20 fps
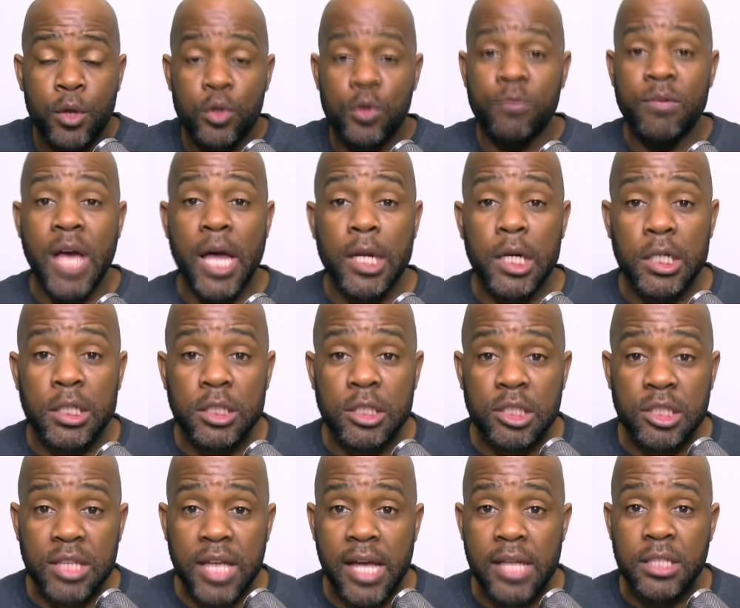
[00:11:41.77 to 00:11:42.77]
You've got to
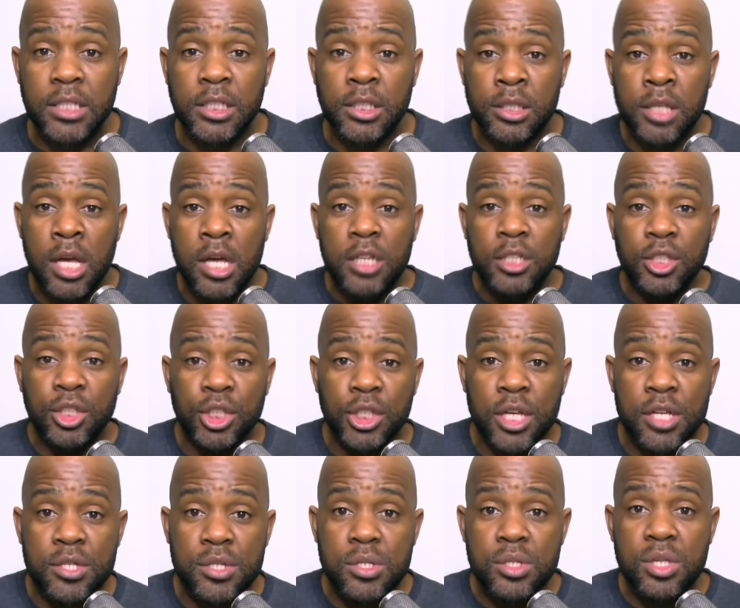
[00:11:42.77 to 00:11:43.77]
understand this.
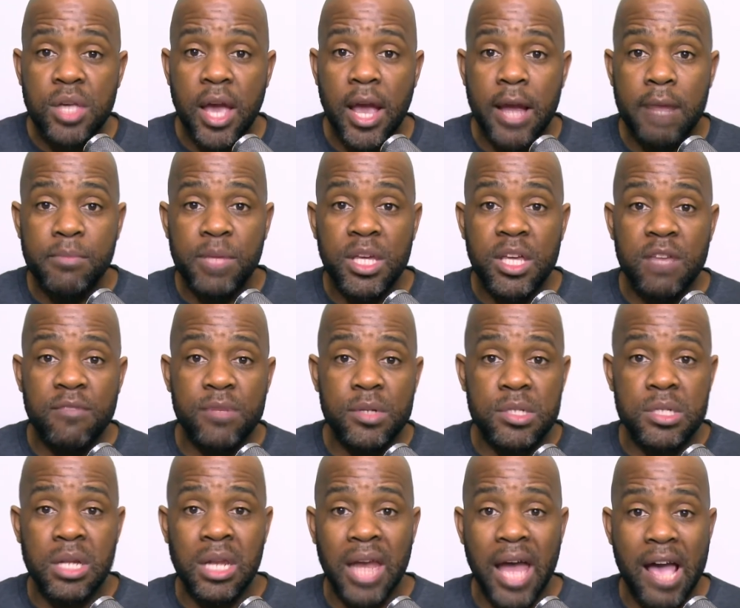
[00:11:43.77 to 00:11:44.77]
Jesus came to give
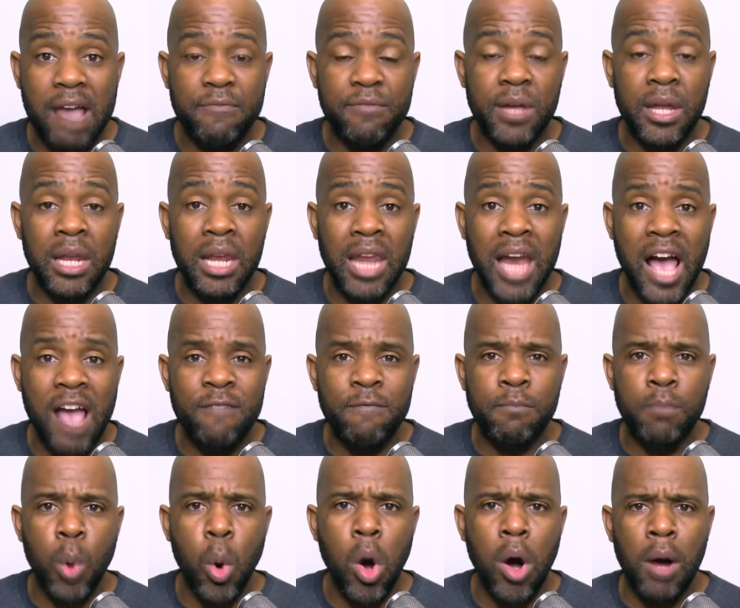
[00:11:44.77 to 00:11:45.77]
us life and life
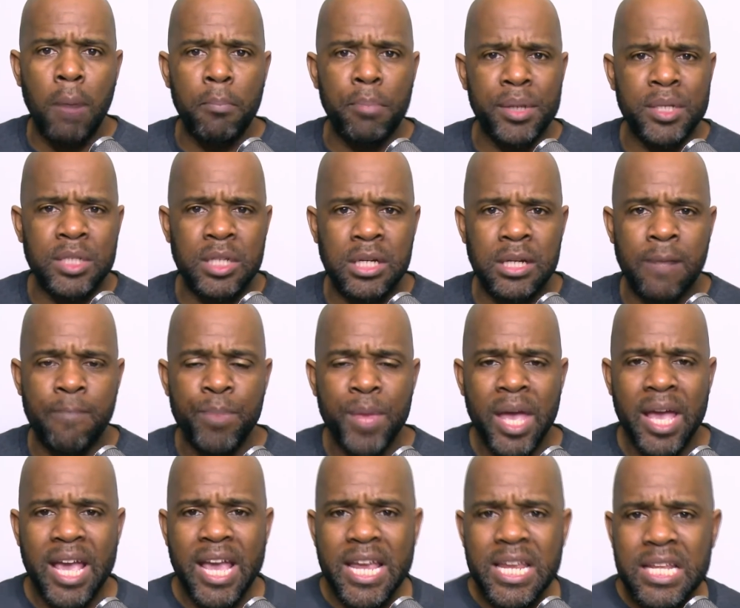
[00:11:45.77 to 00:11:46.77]
more abundantly.
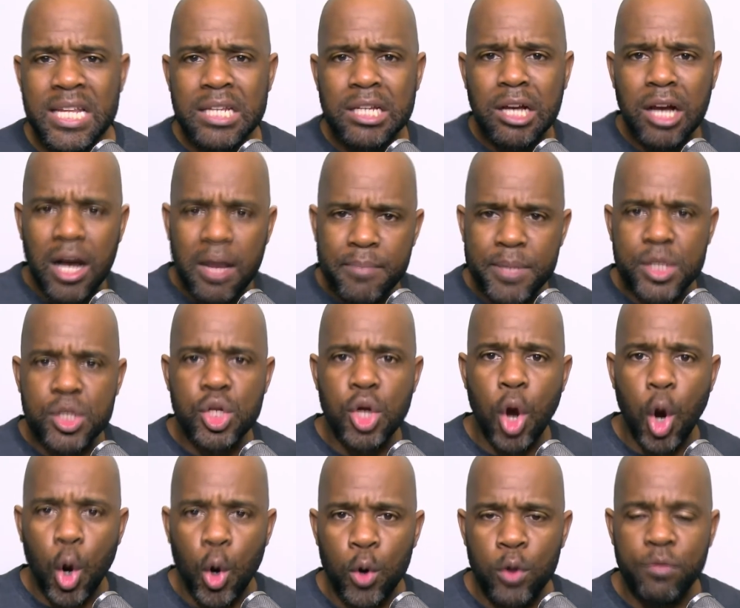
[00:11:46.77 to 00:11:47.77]
He didn't come
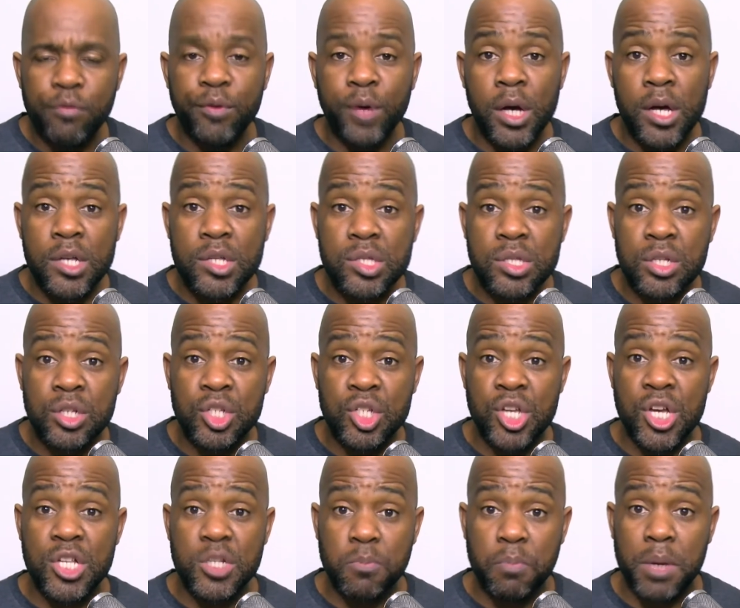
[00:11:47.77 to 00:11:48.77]
into earth for us to
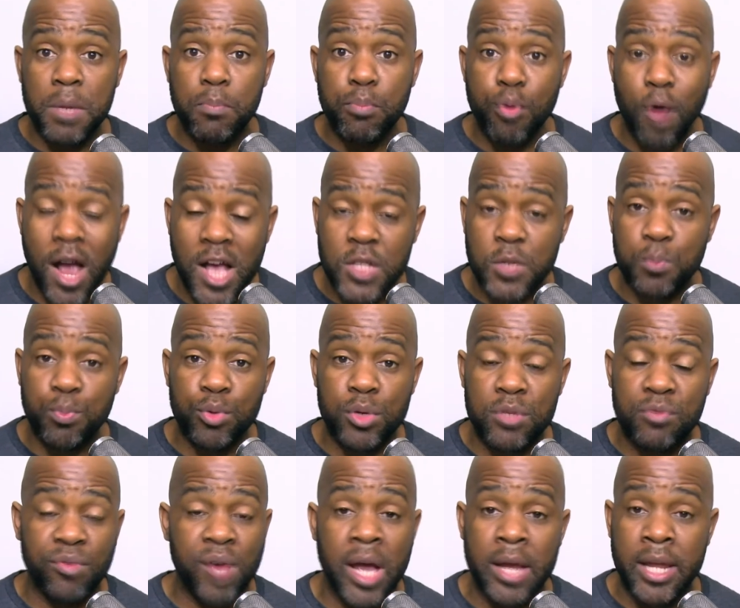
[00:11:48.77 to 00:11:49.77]
just be
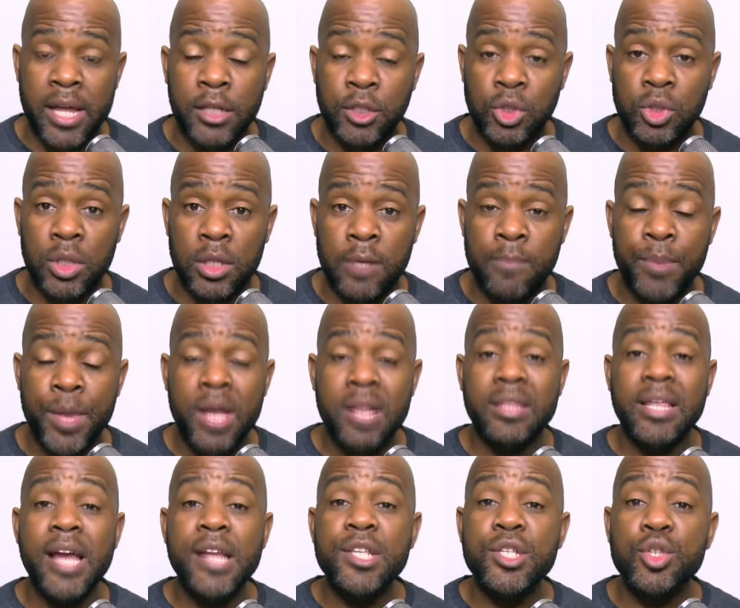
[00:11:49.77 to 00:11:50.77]
prosperous financially.
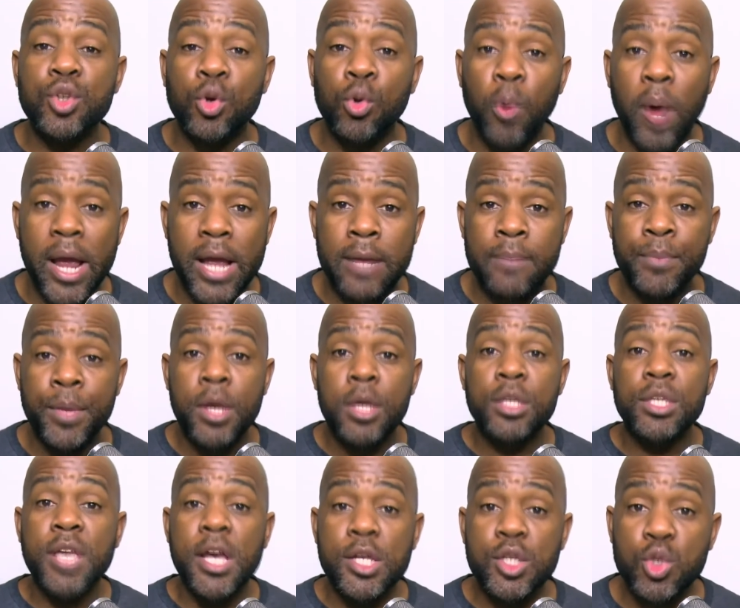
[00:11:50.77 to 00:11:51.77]
That is great.
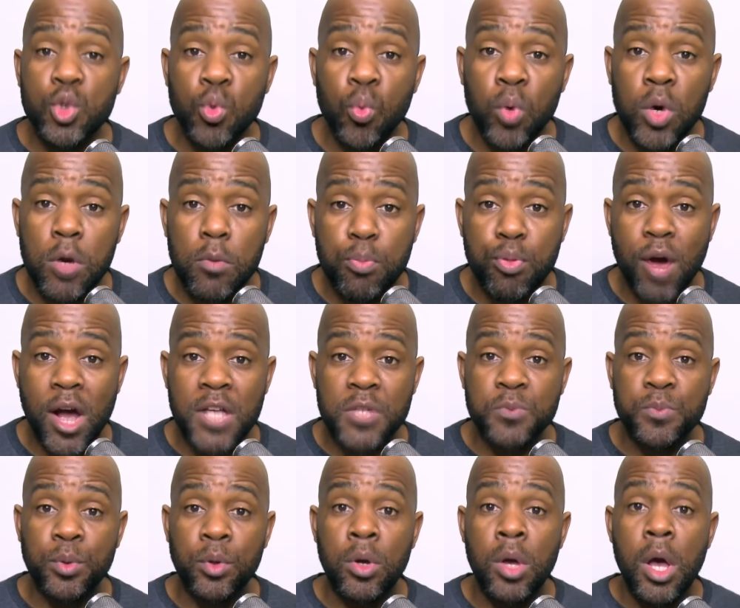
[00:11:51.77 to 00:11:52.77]
Yes, you will
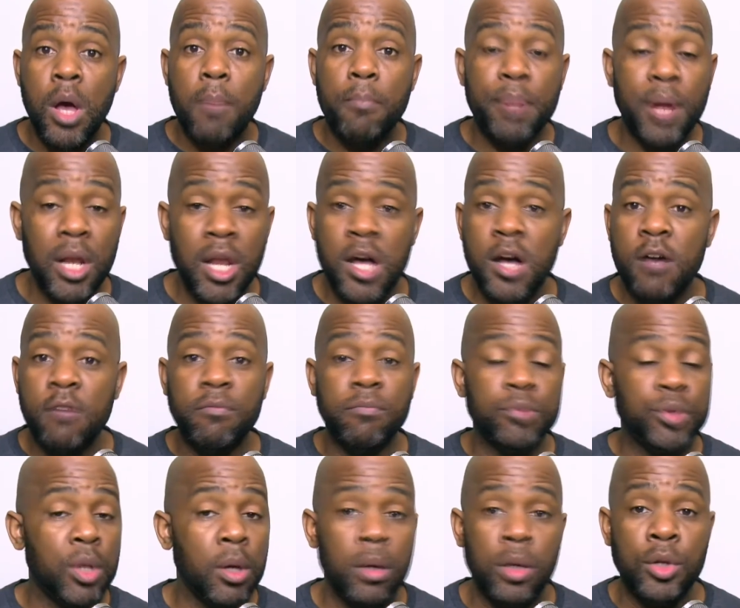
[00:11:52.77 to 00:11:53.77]
prosper. Beloved,
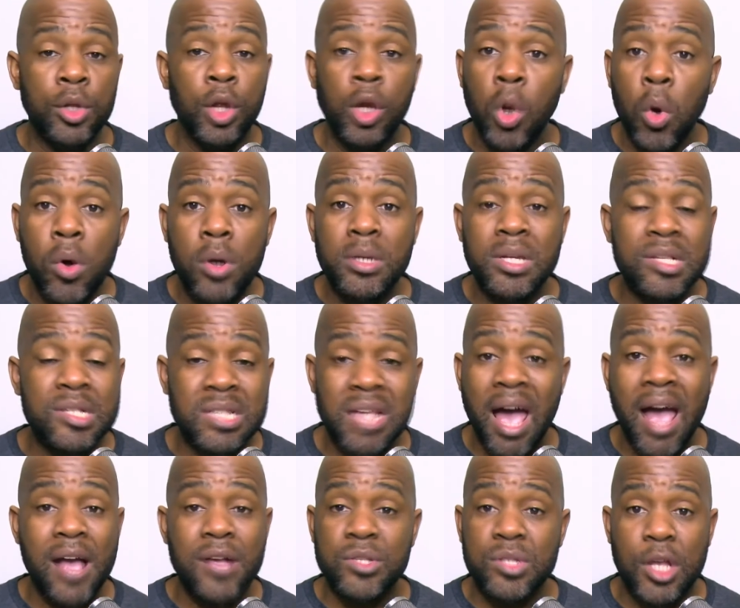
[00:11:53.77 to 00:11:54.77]
the Lord
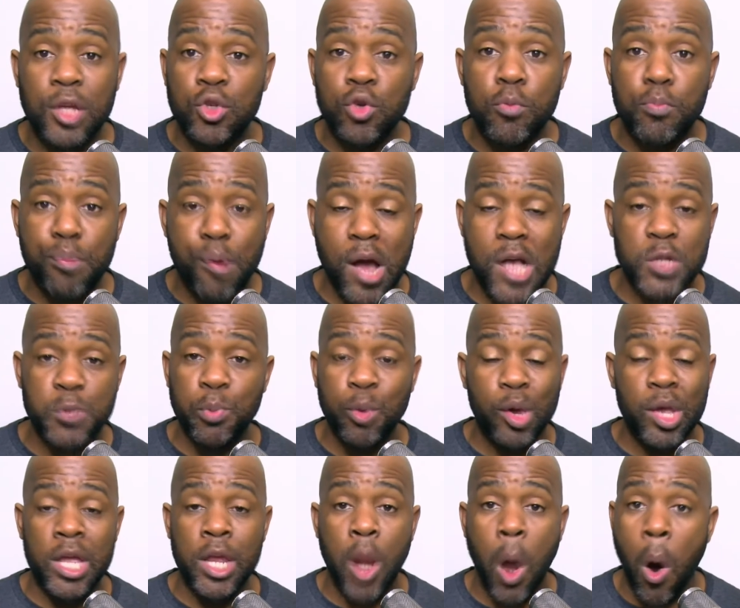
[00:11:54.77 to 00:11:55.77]
desires that you
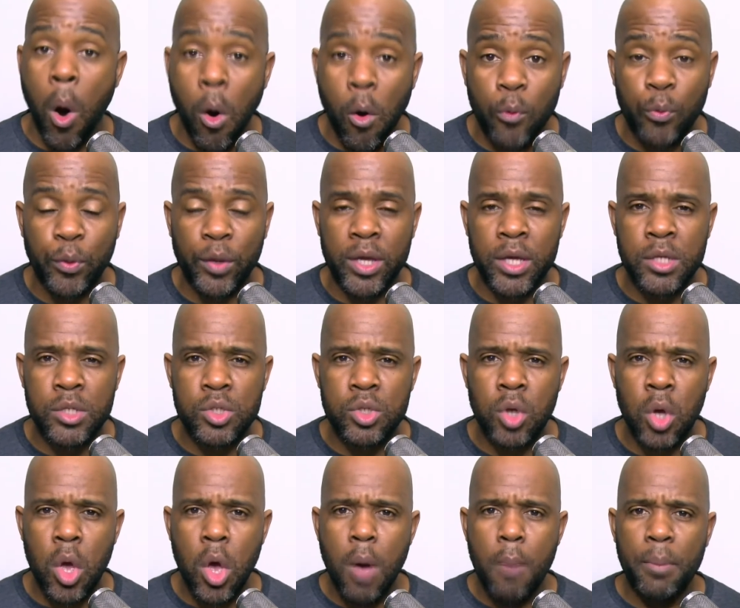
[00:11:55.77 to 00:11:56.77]
prosper in all
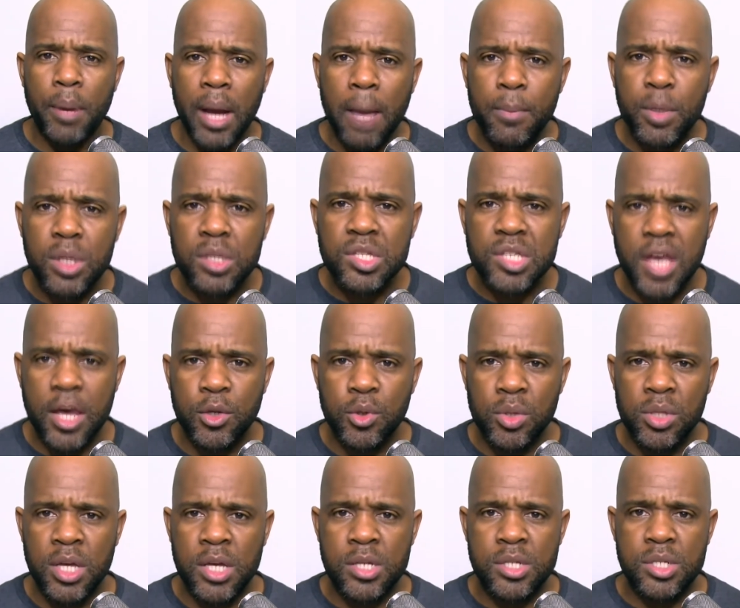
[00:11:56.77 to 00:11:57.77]
things. But I'm going to tell
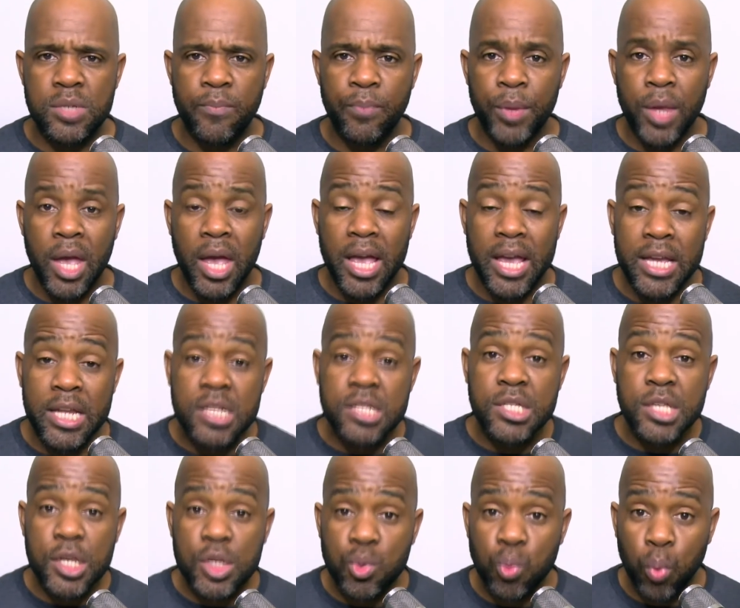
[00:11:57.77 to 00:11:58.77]
you this. It
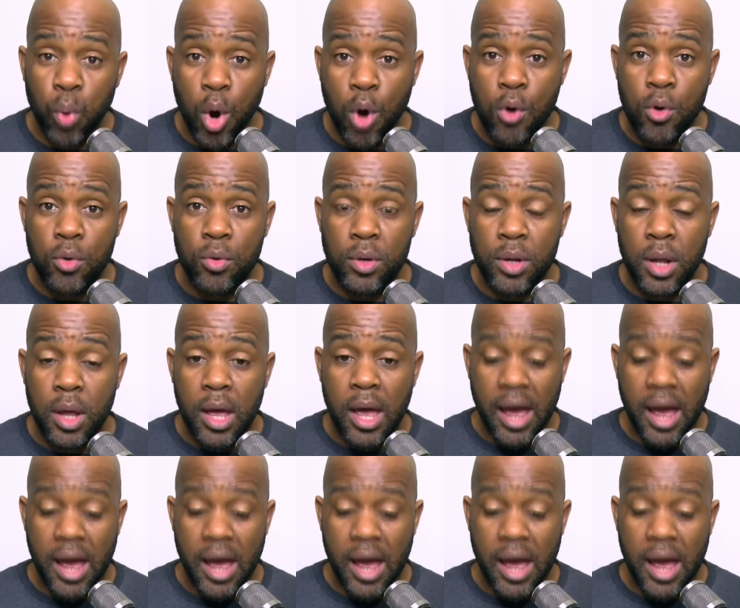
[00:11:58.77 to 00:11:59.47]
is His word.